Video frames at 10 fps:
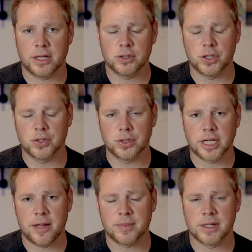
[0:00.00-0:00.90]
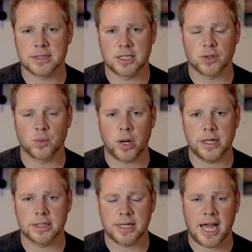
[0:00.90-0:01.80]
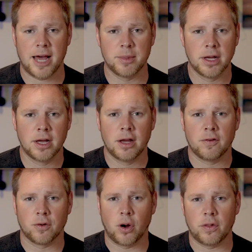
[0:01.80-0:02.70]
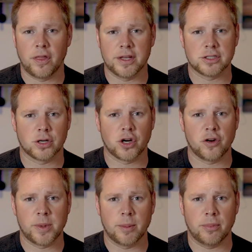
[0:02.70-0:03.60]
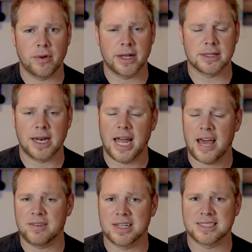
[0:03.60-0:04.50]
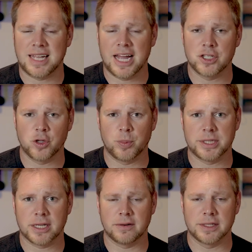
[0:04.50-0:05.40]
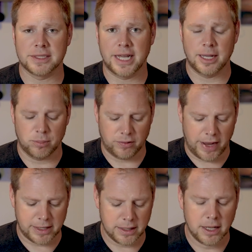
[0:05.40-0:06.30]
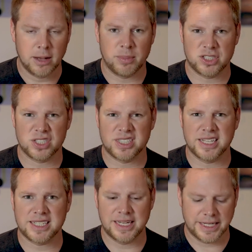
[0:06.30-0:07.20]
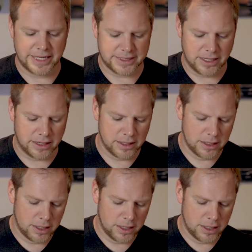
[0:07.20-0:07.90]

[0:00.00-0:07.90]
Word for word: I usually keep this as a running tab for all the things that are currently in plate that I haven't assigned to a particular day in planning, but just things I need to get done.